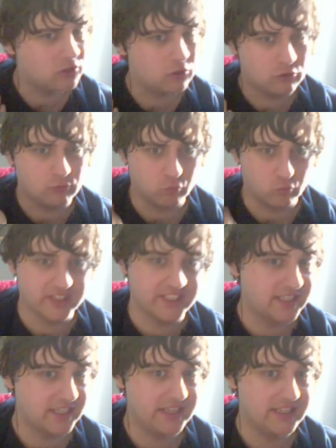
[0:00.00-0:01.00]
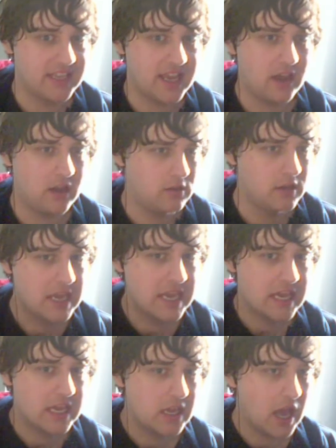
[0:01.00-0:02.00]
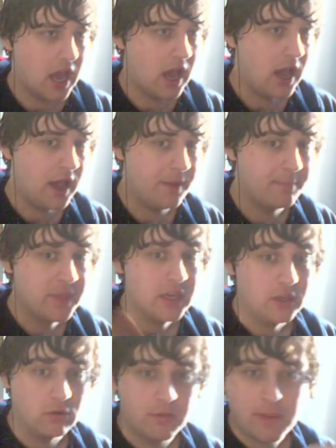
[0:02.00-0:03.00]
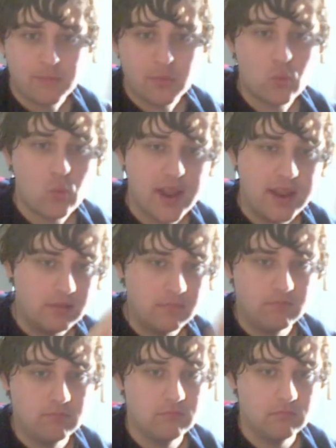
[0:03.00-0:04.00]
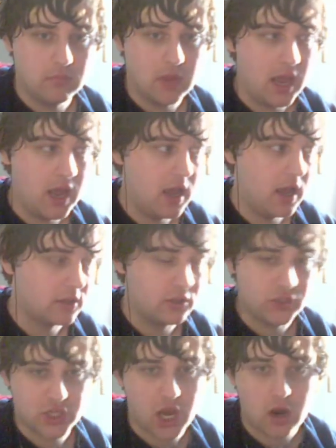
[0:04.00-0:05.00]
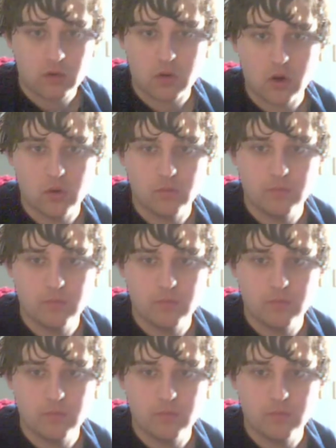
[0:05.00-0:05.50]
grisly as hell. You remember when Kotaro